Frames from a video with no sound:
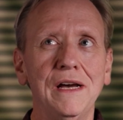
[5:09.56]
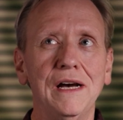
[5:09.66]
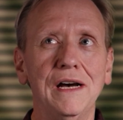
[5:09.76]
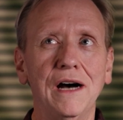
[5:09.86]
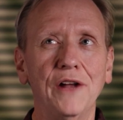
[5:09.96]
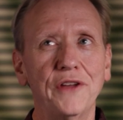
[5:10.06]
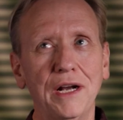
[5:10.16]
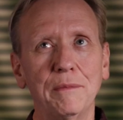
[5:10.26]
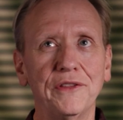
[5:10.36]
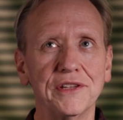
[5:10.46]
I'll
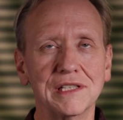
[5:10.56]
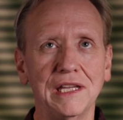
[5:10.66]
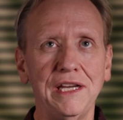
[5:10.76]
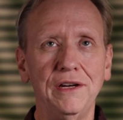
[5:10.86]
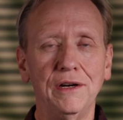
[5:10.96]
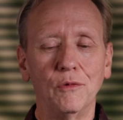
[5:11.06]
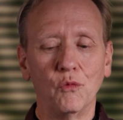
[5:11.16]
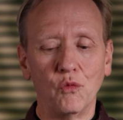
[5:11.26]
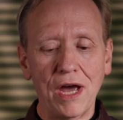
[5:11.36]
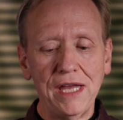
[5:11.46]
talk about this later.
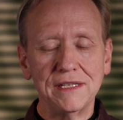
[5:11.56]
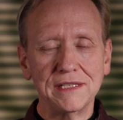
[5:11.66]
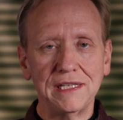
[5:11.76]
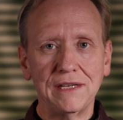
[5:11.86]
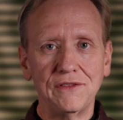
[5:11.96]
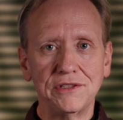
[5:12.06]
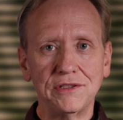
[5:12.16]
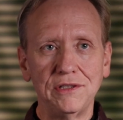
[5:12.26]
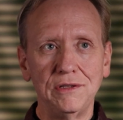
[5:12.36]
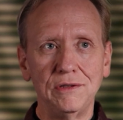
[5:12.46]
Right as they give it
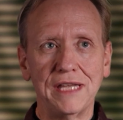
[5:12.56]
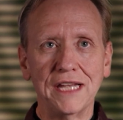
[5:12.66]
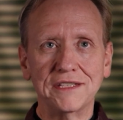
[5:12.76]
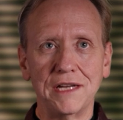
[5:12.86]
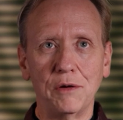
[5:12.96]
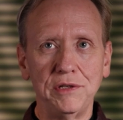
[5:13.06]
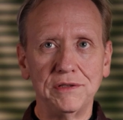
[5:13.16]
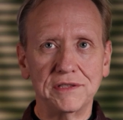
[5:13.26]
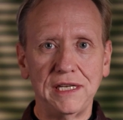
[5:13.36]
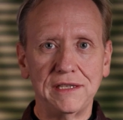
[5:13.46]
to you, that's not when you
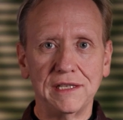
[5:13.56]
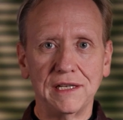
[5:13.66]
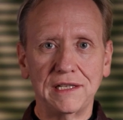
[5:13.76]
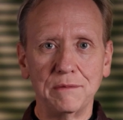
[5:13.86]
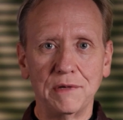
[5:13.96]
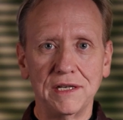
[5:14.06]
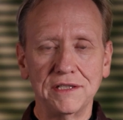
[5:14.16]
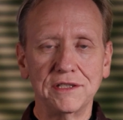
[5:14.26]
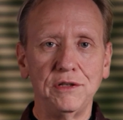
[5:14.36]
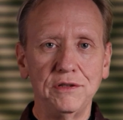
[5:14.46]
say
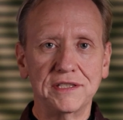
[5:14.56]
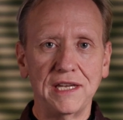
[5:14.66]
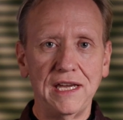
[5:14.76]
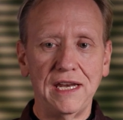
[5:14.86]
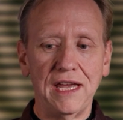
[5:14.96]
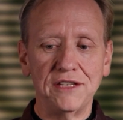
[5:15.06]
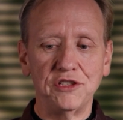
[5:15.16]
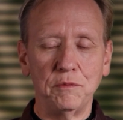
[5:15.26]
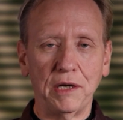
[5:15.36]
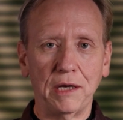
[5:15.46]
itadakimasu. You say it as
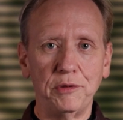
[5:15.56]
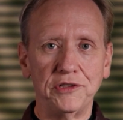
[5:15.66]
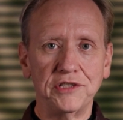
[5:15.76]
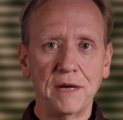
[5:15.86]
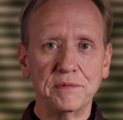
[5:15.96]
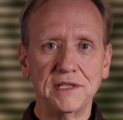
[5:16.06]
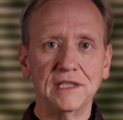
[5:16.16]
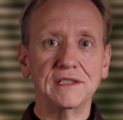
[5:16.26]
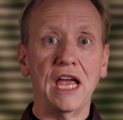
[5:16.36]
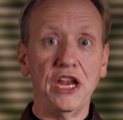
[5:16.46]
you pick up your
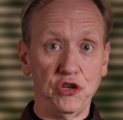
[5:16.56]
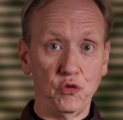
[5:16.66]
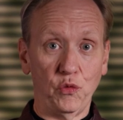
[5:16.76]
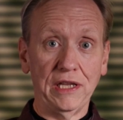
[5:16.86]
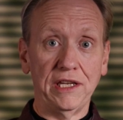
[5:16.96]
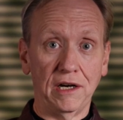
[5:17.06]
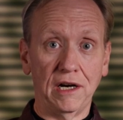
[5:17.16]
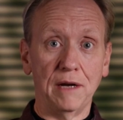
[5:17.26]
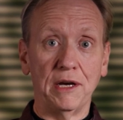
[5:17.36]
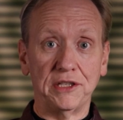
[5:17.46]
chopsticks and you really
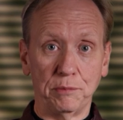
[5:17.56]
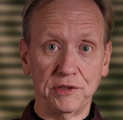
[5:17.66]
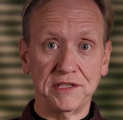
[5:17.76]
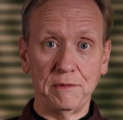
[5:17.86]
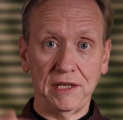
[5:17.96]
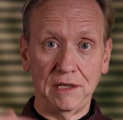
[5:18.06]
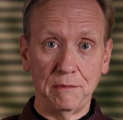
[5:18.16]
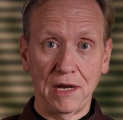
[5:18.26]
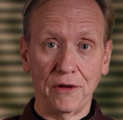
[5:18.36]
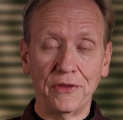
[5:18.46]
are about to put something in your
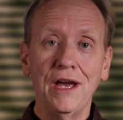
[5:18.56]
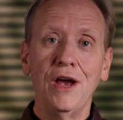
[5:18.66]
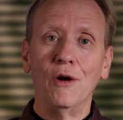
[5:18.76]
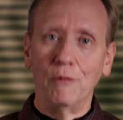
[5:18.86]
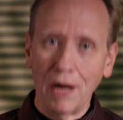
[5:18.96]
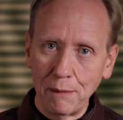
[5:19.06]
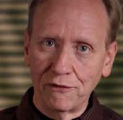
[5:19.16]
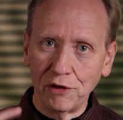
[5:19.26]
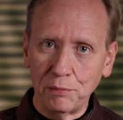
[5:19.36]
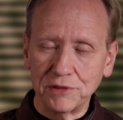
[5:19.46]
mouth. Right
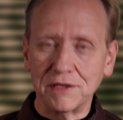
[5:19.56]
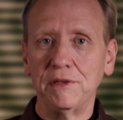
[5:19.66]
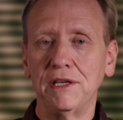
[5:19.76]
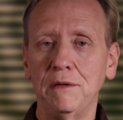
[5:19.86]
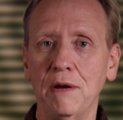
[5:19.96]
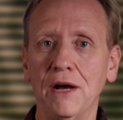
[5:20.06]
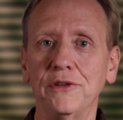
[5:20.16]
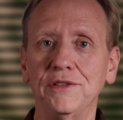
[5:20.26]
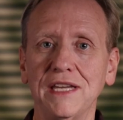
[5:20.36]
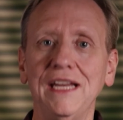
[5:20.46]
before you put something in your
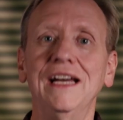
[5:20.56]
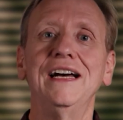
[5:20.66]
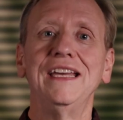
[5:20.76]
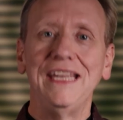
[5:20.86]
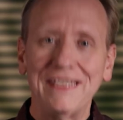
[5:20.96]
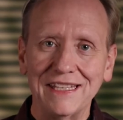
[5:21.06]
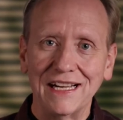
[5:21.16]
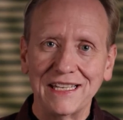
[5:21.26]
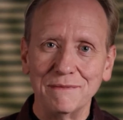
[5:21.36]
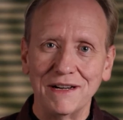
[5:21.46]
mouth, you say
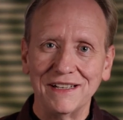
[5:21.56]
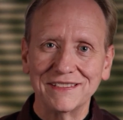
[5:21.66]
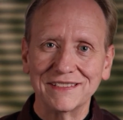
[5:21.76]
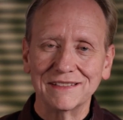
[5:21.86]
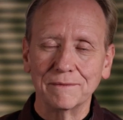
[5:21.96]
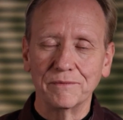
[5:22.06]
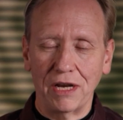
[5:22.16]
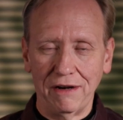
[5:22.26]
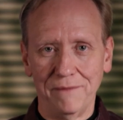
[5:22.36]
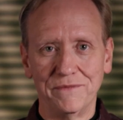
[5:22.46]
itadakimasu.
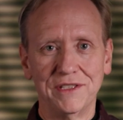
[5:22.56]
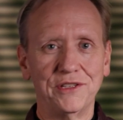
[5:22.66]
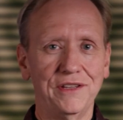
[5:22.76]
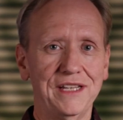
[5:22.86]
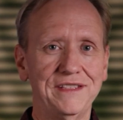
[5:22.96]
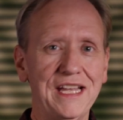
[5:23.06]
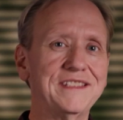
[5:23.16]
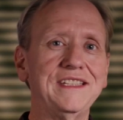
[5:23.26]
All right, so that's